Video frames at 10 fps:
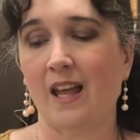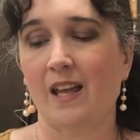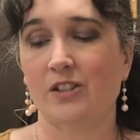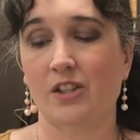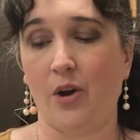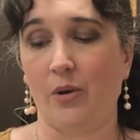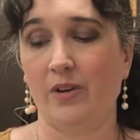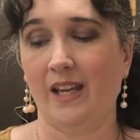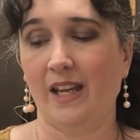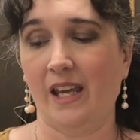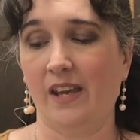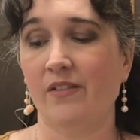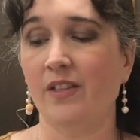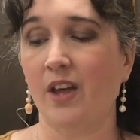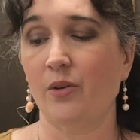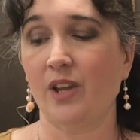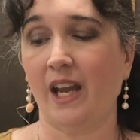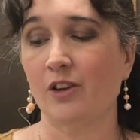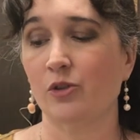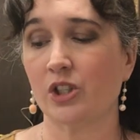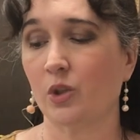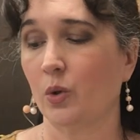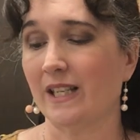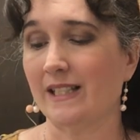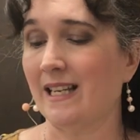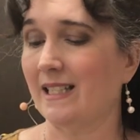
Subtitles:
So, even though the Kentrosaurus